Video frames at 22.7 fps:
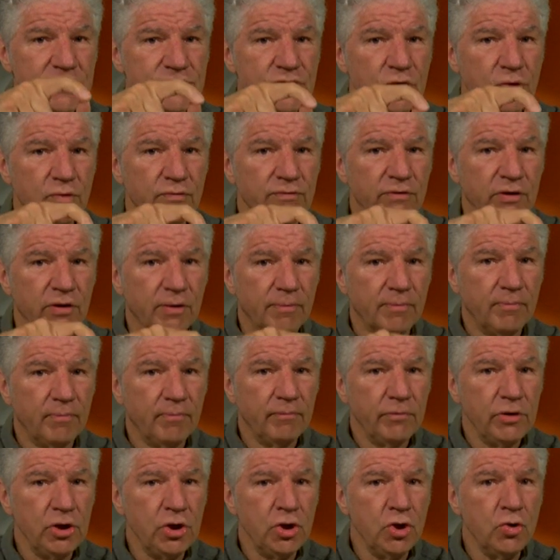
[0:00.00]
over.
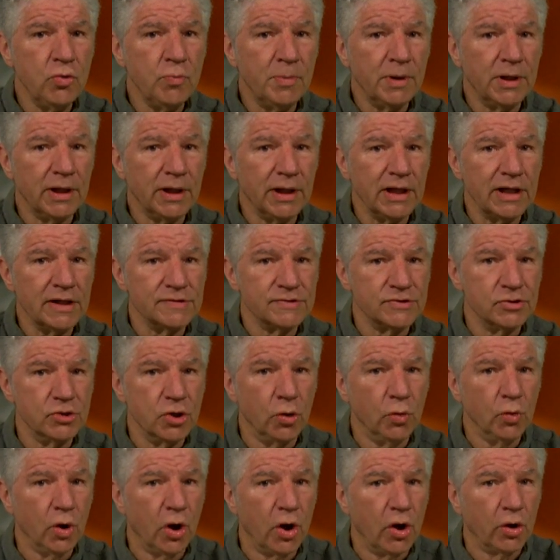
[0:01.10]
Human is no
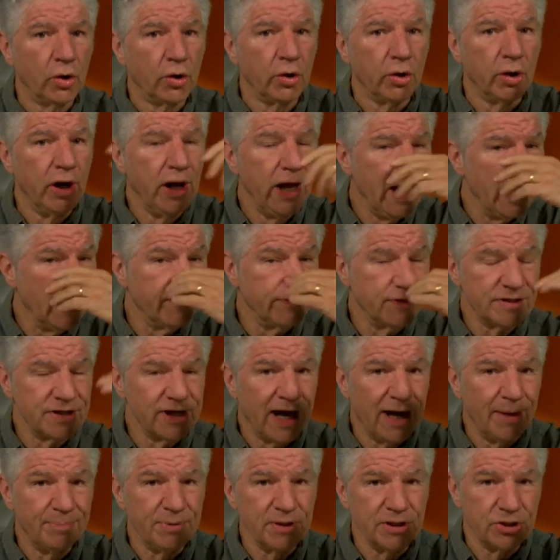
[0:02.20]
longer at the
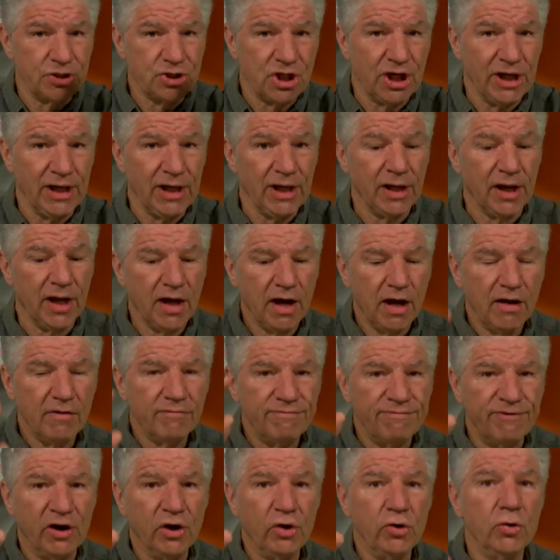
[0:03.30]
top of the chain
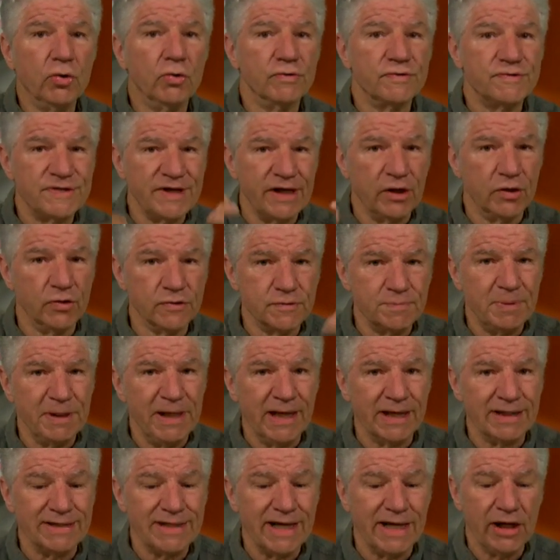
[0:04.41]
fungal cells
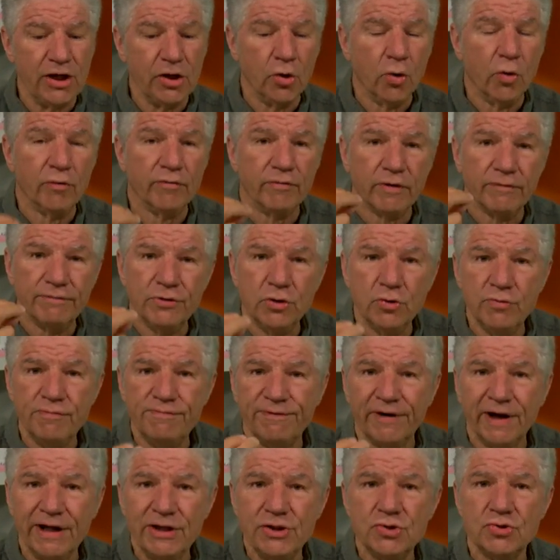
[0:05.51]
begin taking over. If you
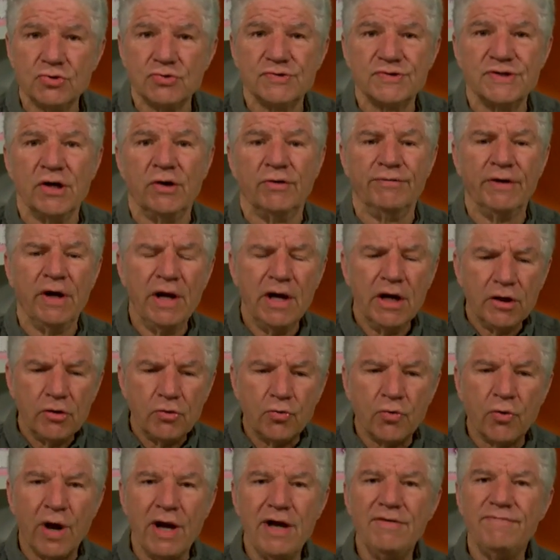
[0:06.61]
find yourself
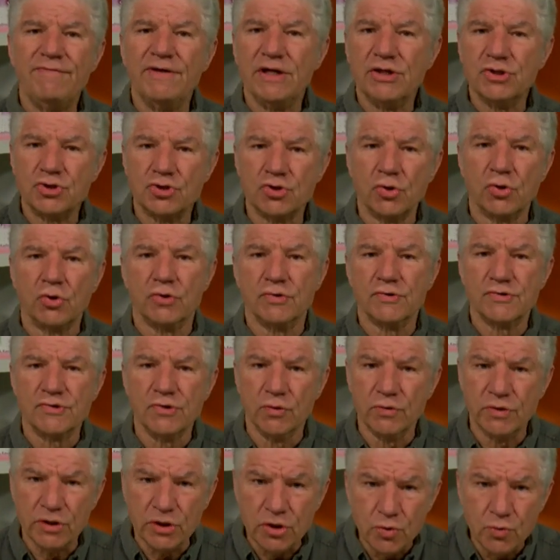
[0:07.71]
craving sugar so
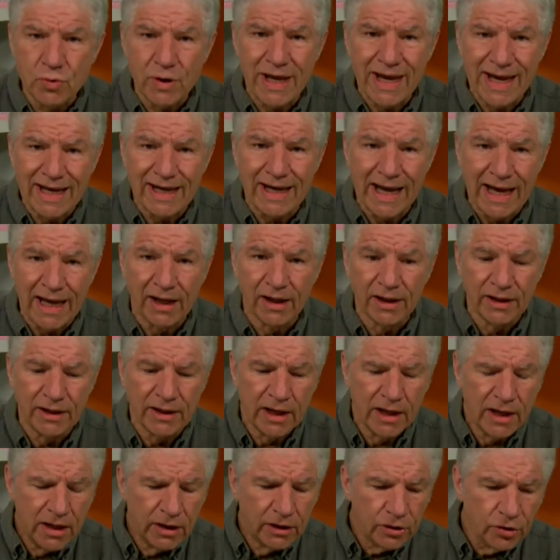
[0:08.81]
that you can't handle it,
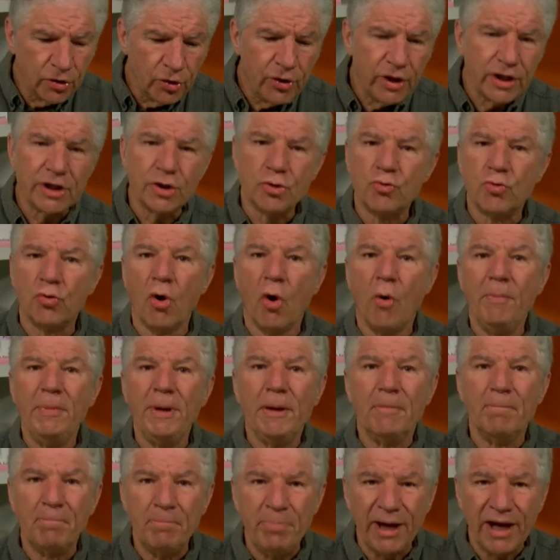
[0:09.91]
look at
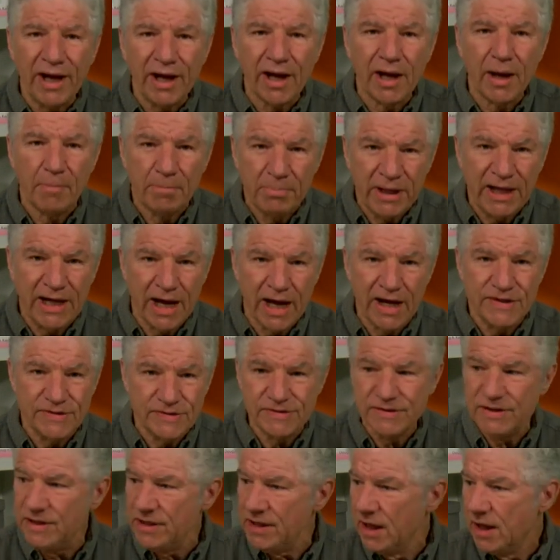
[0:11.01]
chromium PIC,
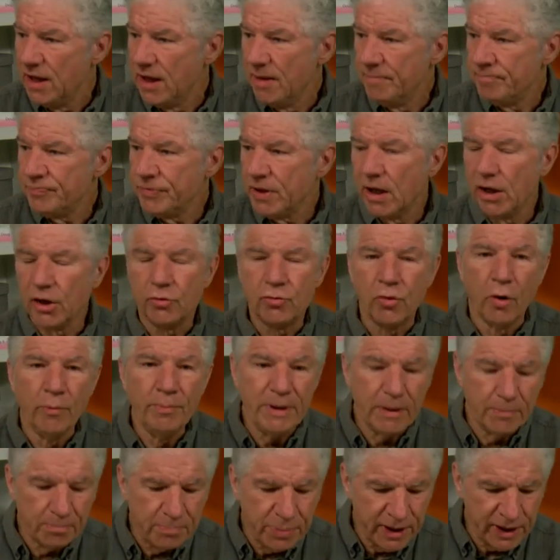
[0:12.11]
P-I-C, uh,
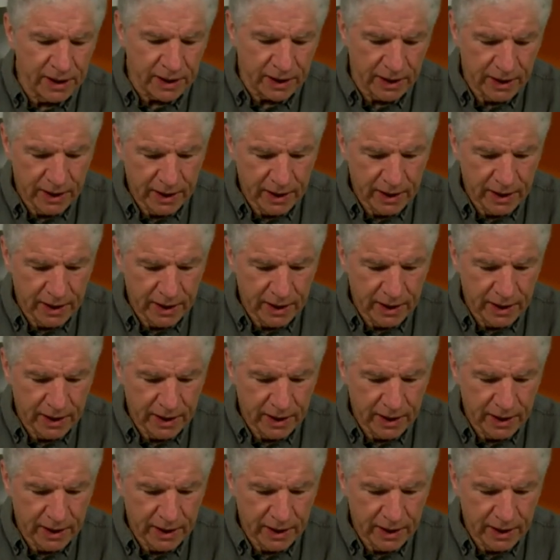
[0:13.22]
chromium PIC,